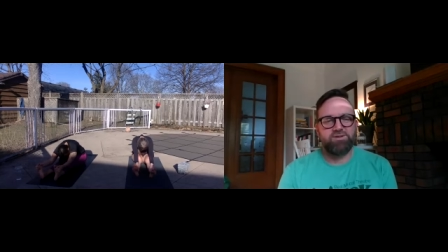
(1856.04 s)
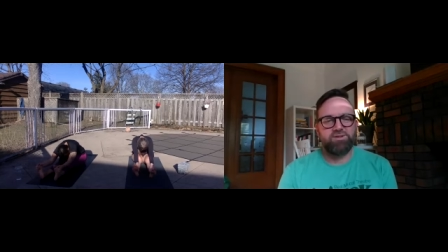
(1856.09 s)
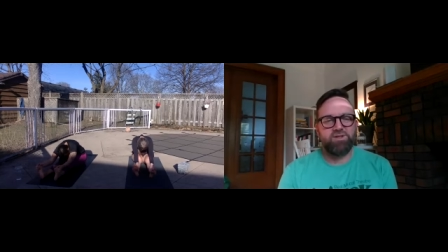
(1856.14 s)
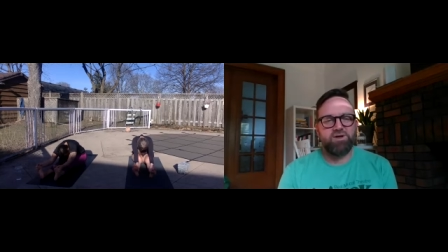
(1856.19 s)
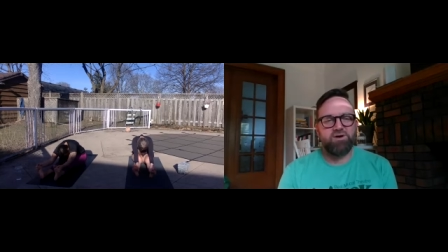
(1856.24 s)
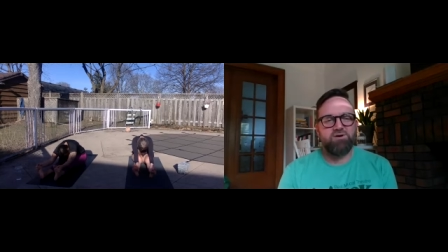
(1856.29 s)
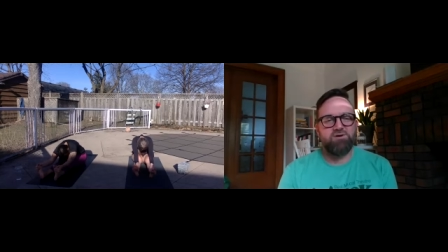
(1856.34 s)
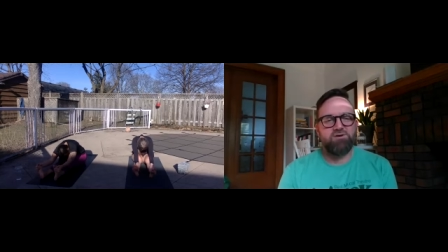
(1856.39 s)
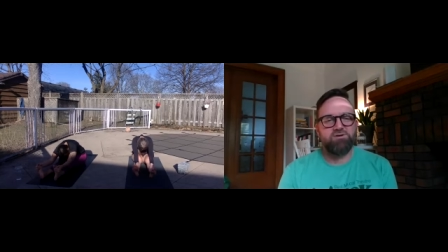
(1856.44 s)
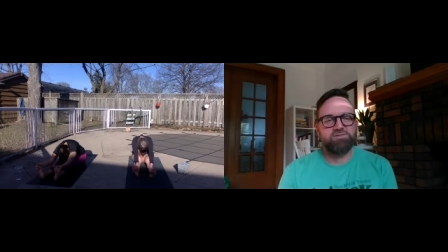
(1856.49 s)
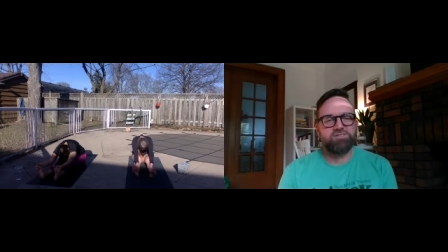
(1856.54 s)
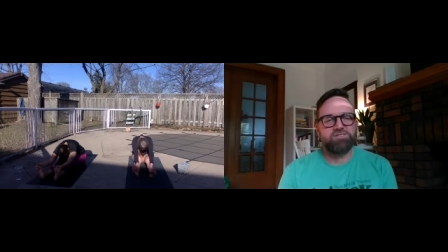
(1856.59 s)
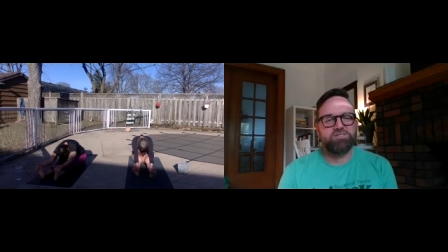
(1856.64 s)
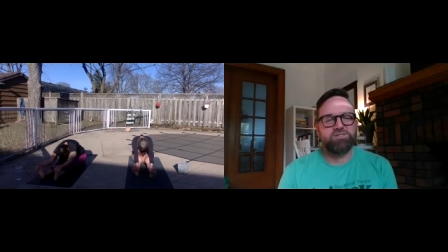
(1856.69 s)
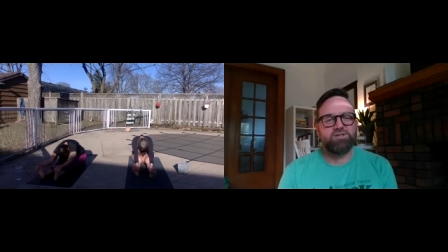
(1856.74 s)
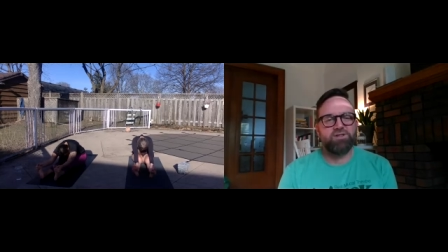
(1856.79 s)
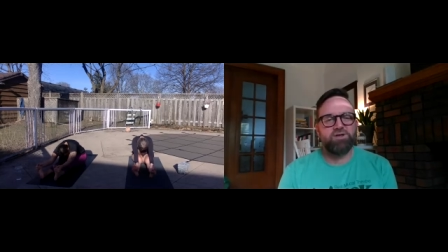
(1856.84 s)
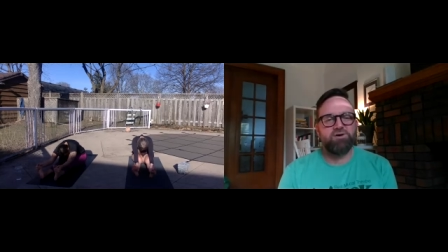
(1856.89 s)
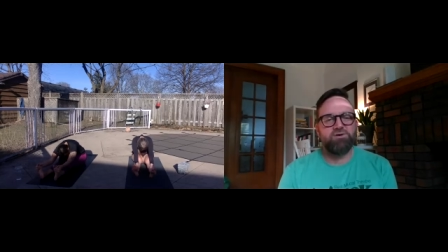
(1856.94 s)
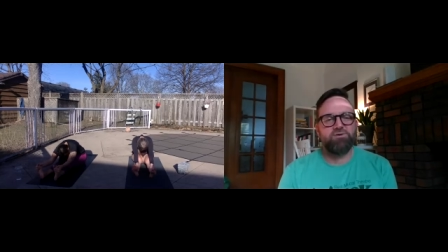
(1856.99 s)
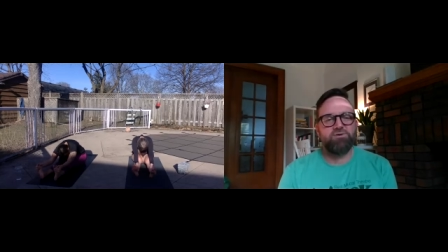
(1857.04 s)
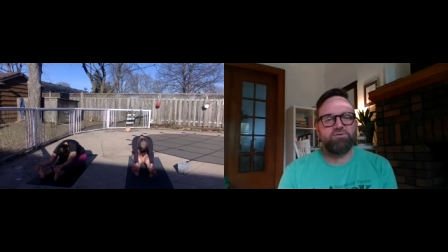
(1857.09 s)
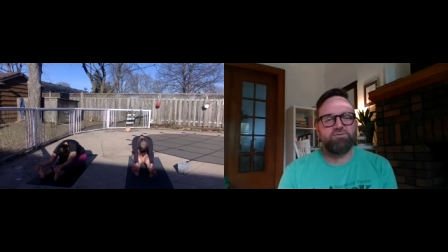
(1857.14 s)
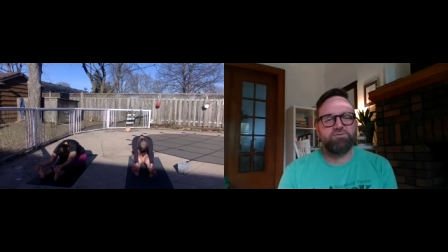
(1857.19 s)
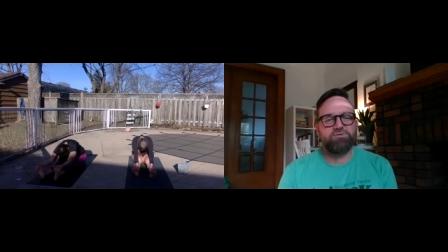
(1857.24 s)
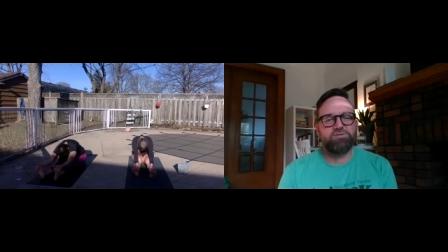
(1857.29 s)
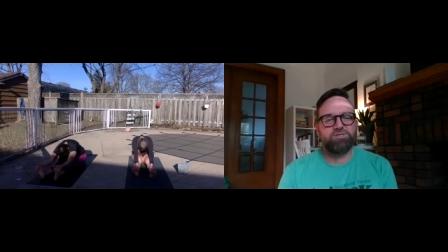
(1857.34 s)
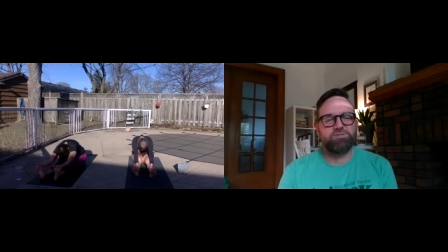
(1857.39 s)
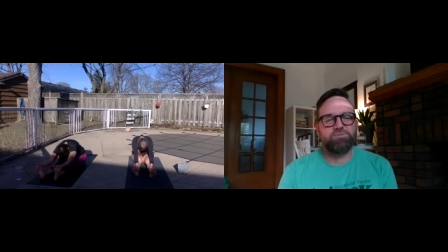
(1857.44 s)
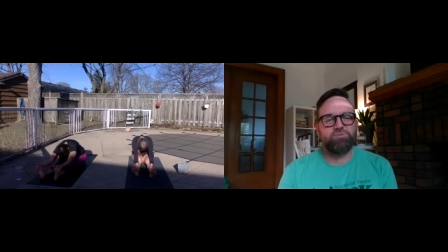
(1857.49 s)
Long,
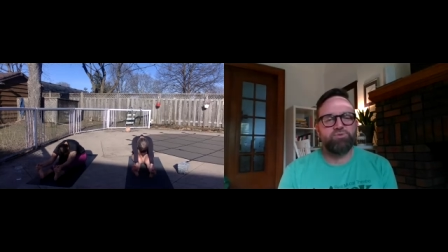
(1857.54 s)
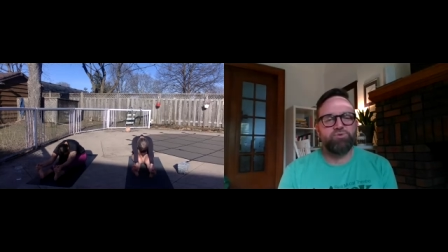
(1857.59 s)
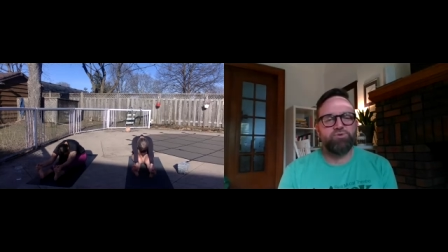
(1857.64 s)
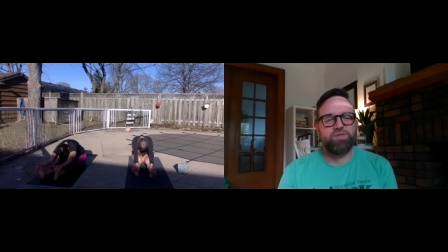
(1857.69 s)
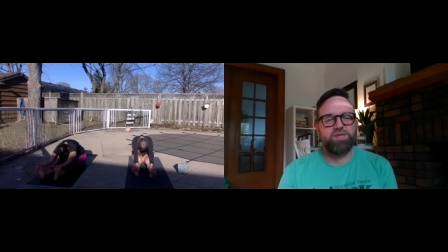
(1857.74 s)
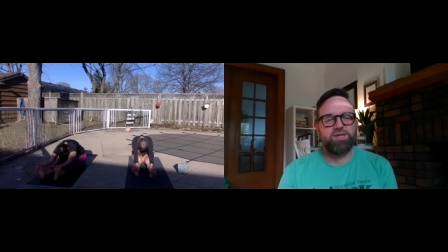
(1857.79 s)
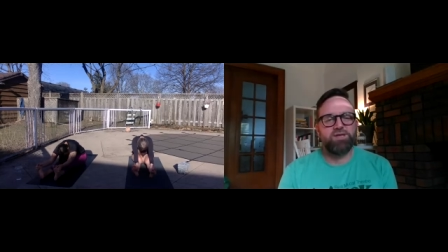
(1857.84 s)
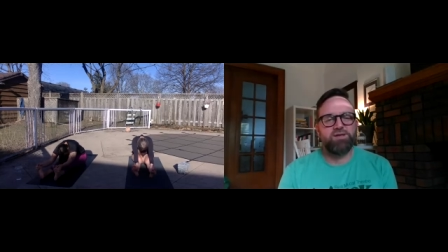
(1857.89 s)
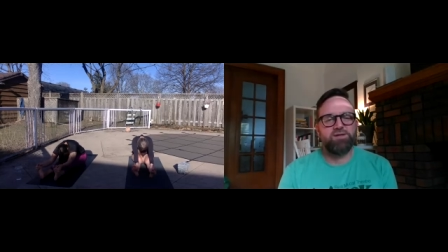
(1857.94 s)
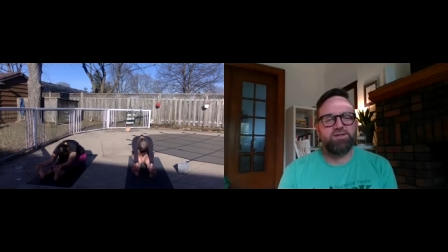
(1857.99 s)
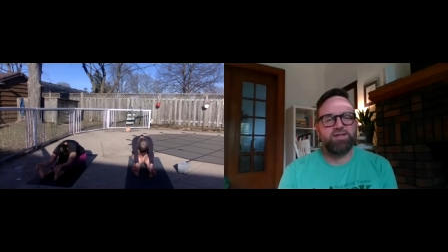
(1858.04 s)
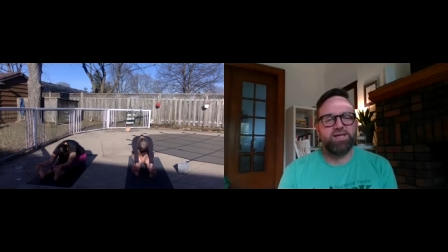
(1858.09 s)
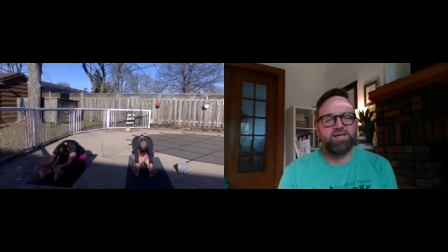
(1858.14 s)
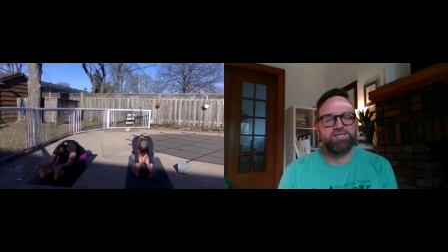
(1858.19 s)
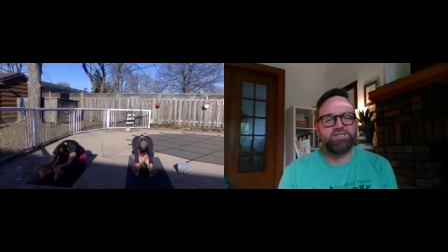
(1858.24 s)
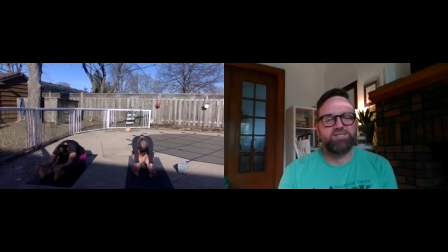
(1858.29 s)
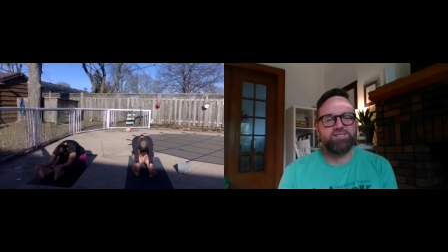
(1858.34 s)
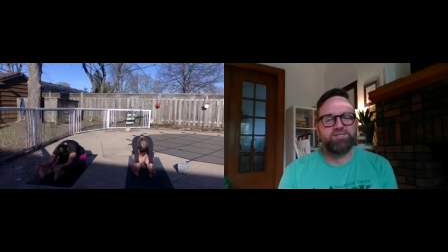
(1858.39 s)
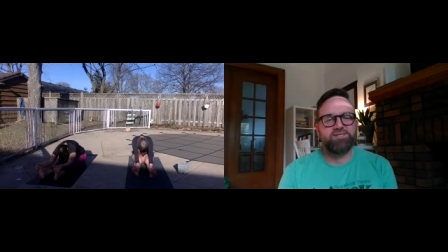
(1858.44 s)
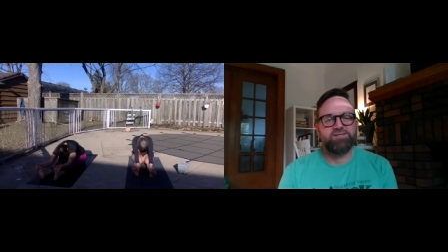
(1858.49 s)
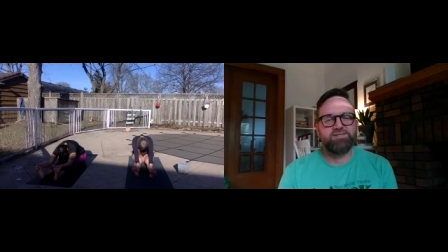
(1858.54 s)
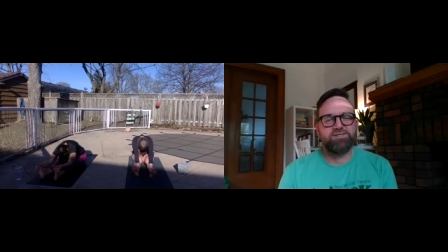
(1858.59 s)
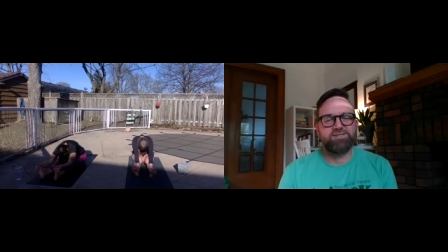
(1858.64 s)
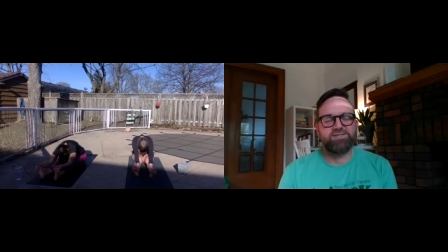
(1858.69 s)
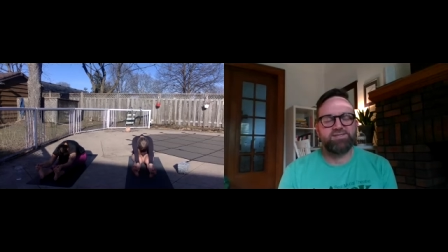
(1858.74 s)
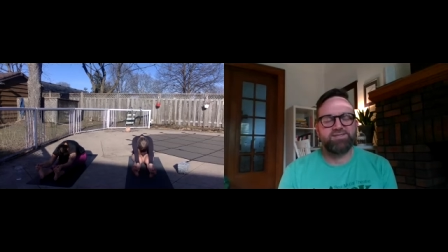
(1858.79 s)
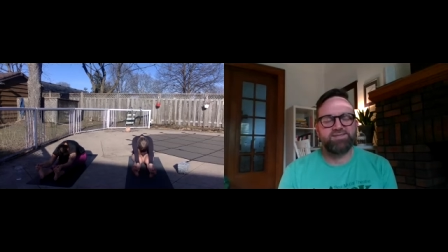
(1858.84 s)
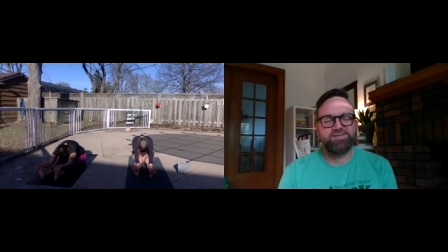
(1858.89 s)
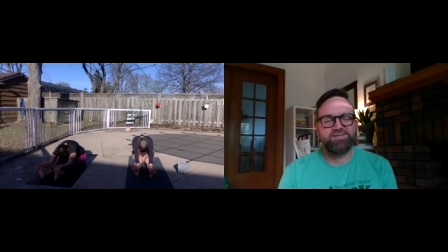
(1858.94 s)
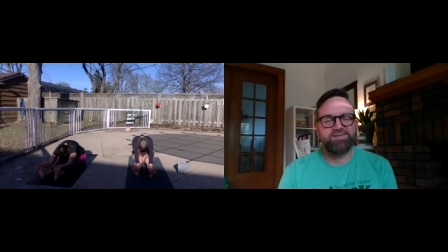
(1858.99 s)
slow, smooth inhalations